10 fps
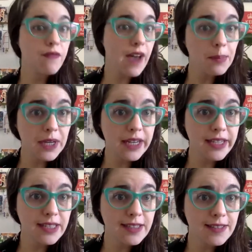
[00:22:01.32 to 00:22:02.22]

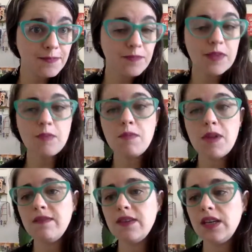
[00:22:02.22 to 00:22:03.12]
families,
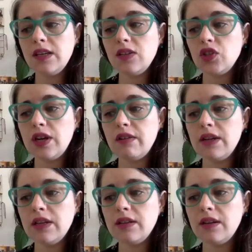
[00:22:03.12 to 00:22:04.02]
maybe
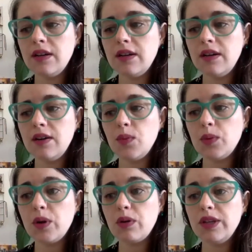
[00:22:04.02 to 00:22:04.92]
sharing what
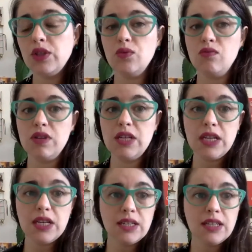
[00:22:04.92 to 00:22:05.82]
we're going to
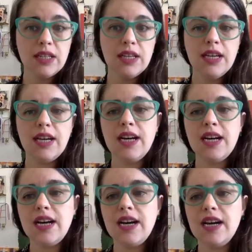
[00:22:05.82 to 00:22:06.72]
read,
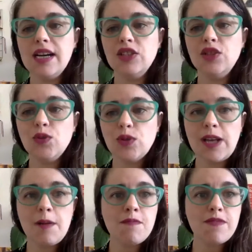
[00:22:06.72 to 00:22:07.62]
do
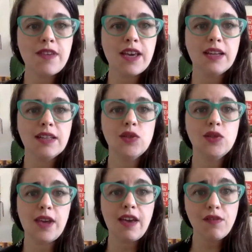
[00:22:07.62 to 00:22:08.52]
something
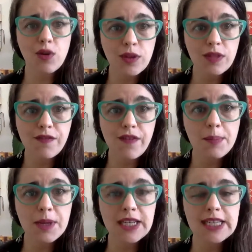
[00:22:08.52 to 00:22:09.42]
together with the
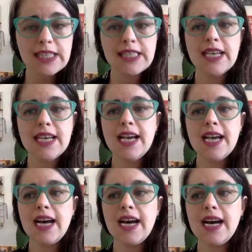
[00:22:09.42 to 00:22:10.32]
families,
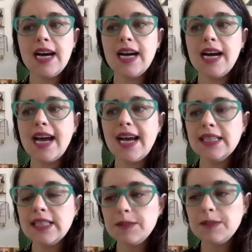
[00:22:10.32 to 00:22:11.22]
and